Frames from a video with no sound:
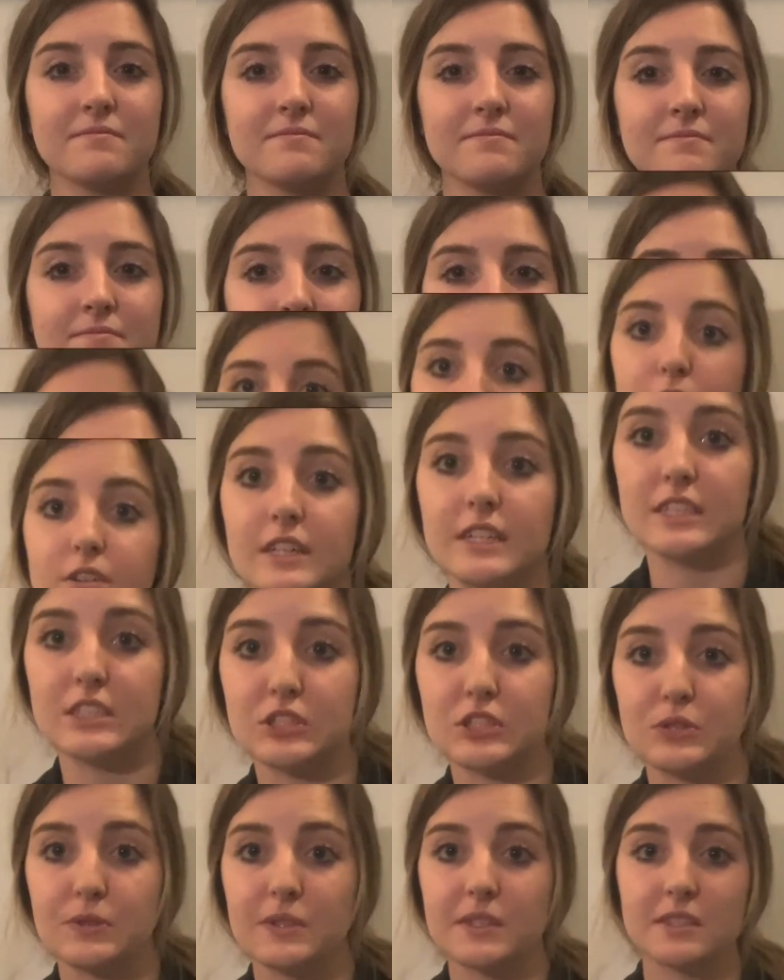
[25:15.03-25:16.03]
All right, so
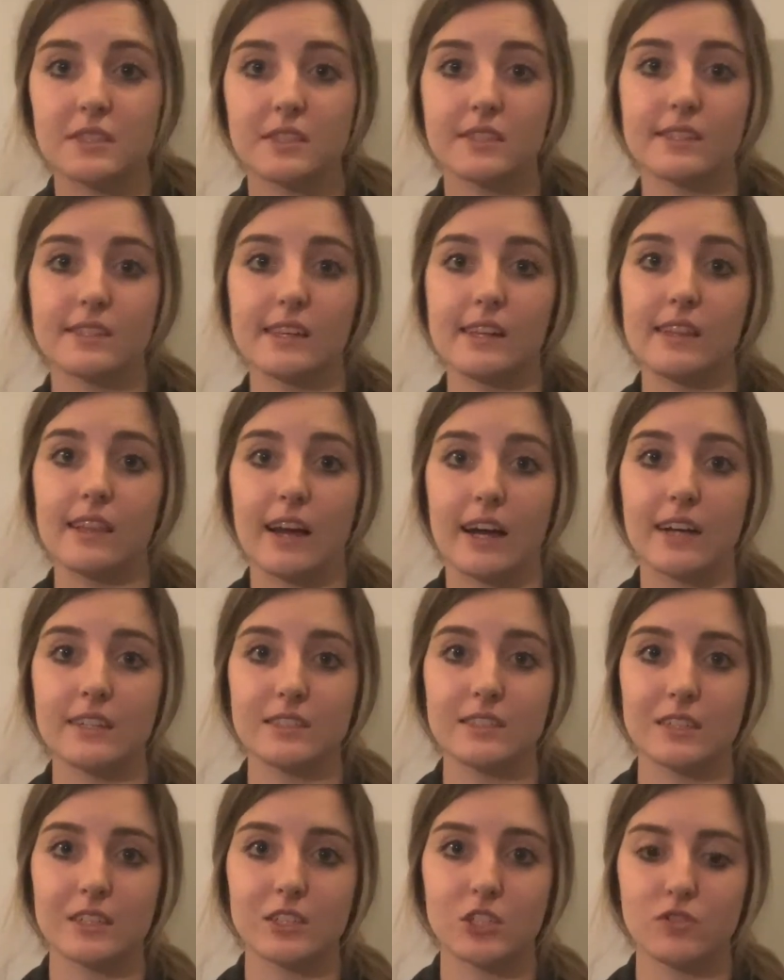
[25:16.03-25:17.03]
this is the last
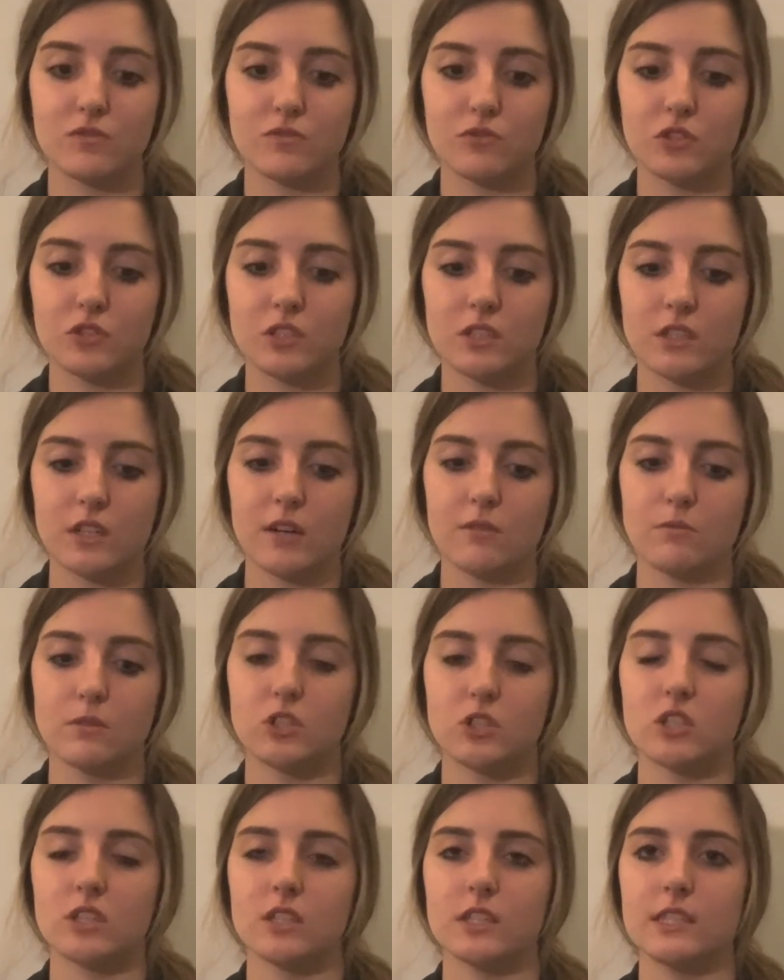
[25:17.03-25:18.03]
section for today, which
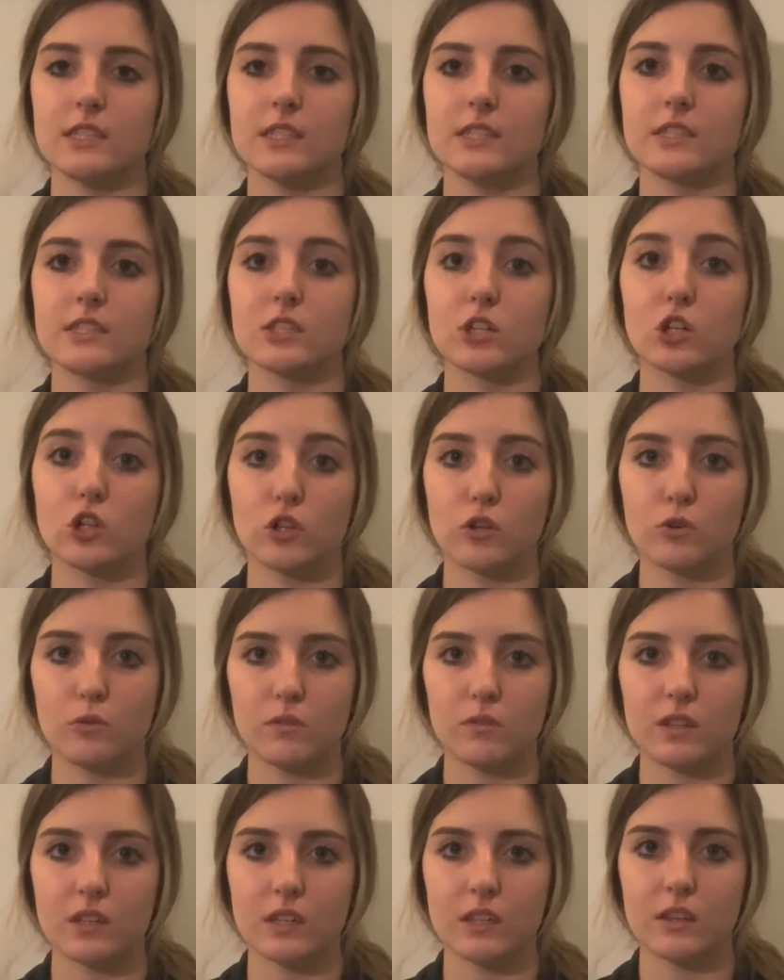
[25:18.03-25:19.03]
is
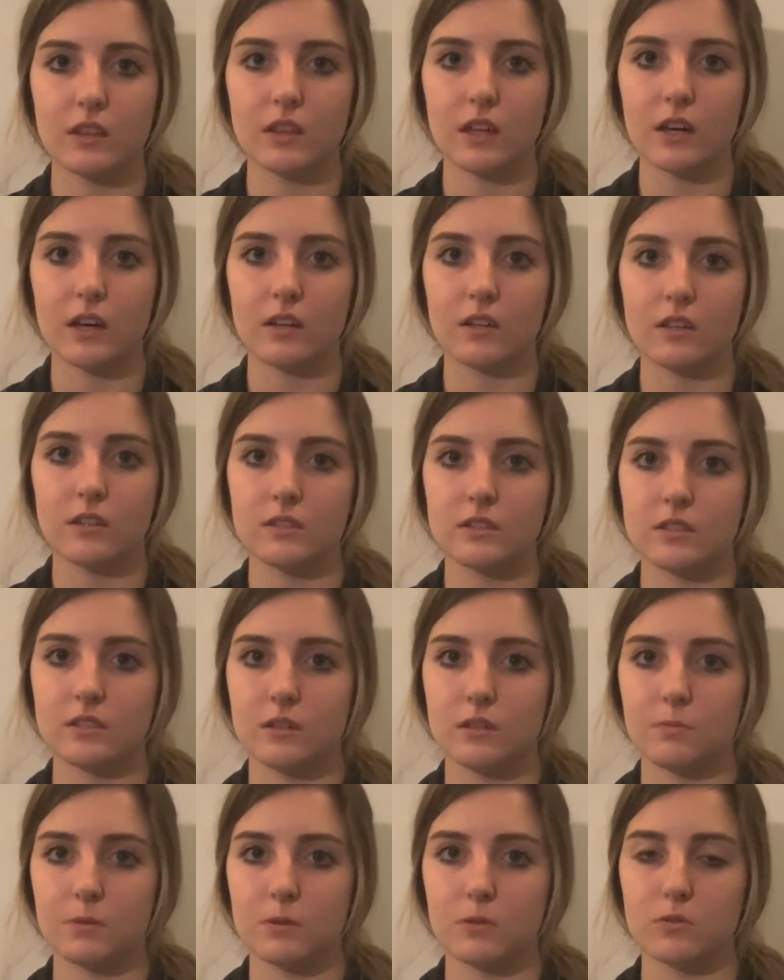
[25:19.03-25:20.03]
clothing that is
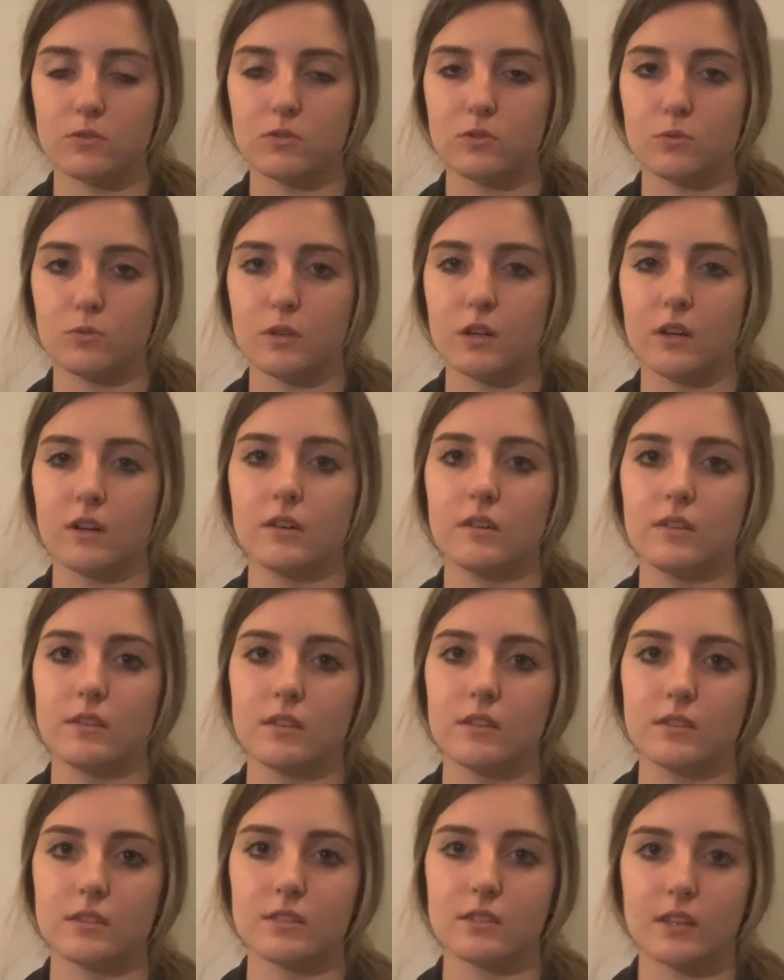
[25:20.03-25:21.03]
typical to wear in
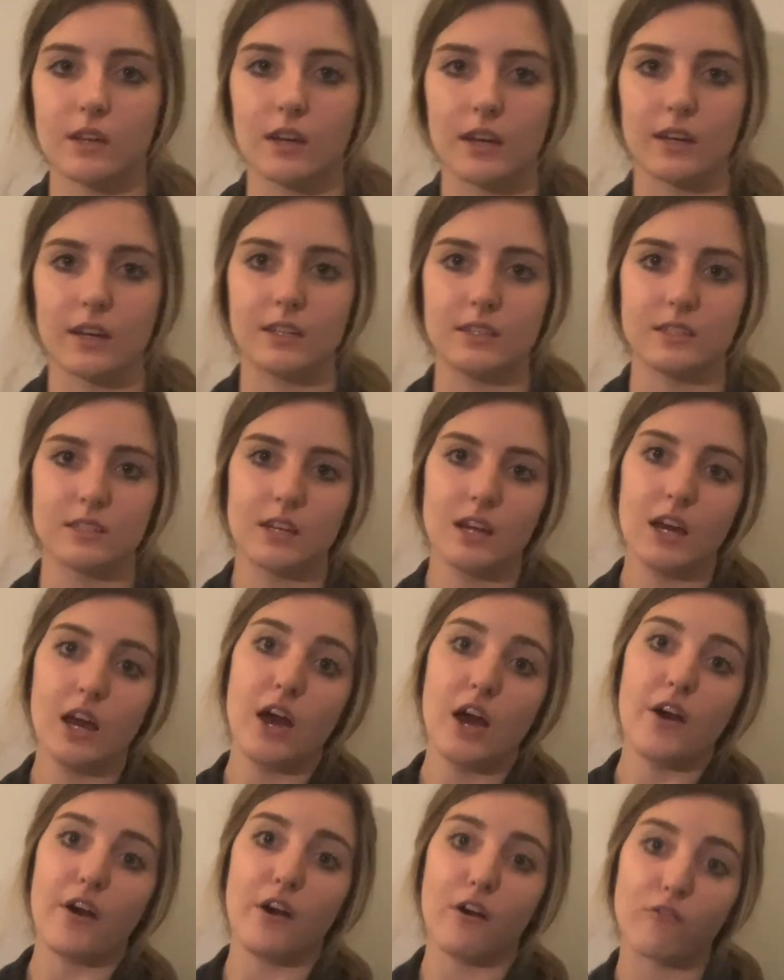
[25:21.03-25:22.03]
this kind
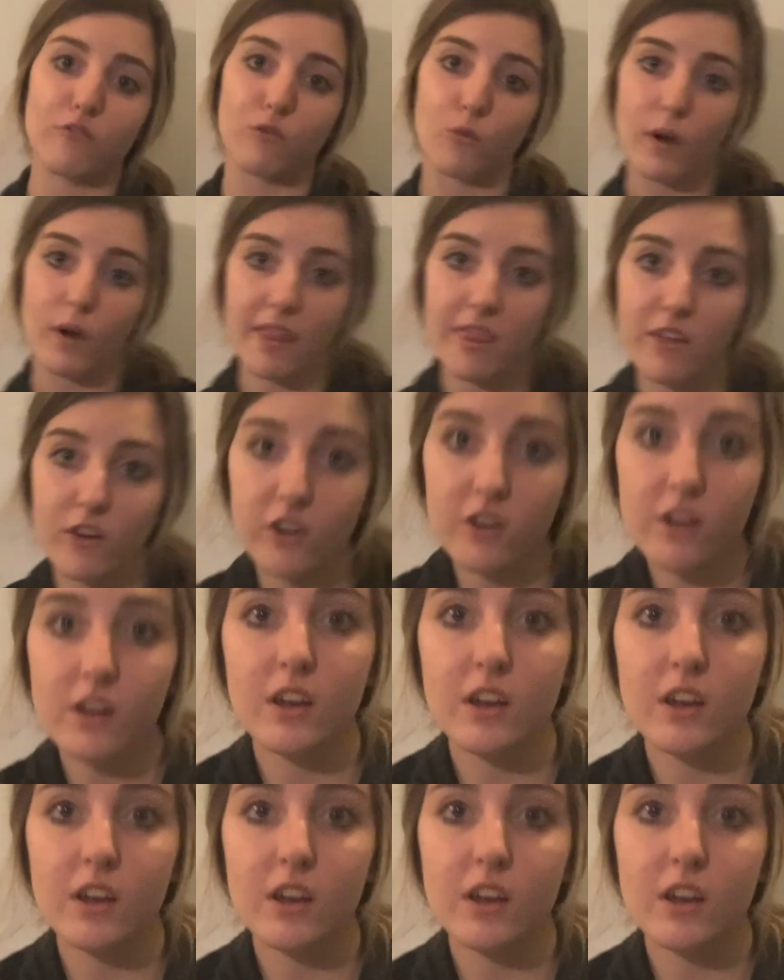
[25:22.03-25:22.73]
of weather.